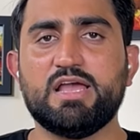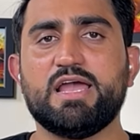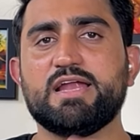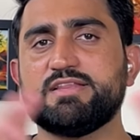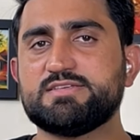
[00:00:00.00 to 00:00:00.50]

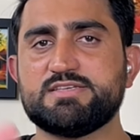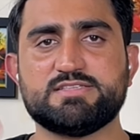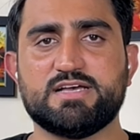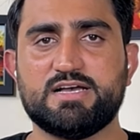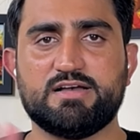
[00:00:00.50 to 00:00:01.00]
and this is
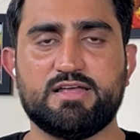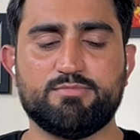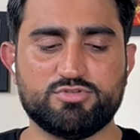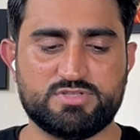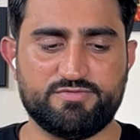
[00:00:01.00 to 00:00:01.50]
the
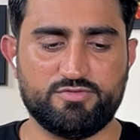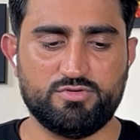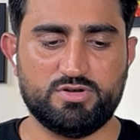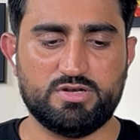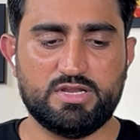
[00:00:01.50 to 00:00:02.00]
almost the
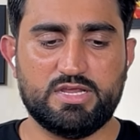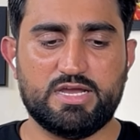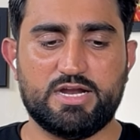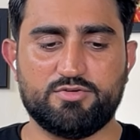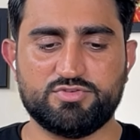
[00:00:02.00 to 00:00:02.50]
full
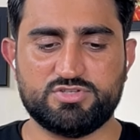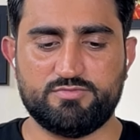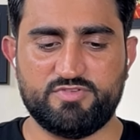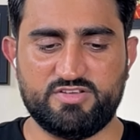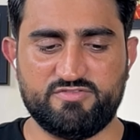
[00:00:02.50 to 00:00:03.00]
tuition
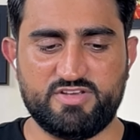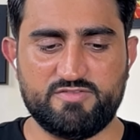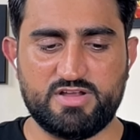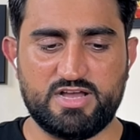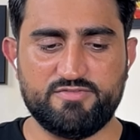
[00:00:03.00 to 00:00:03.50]
fee
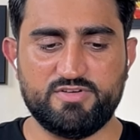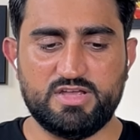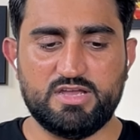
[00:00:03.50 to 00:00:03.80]
waived off.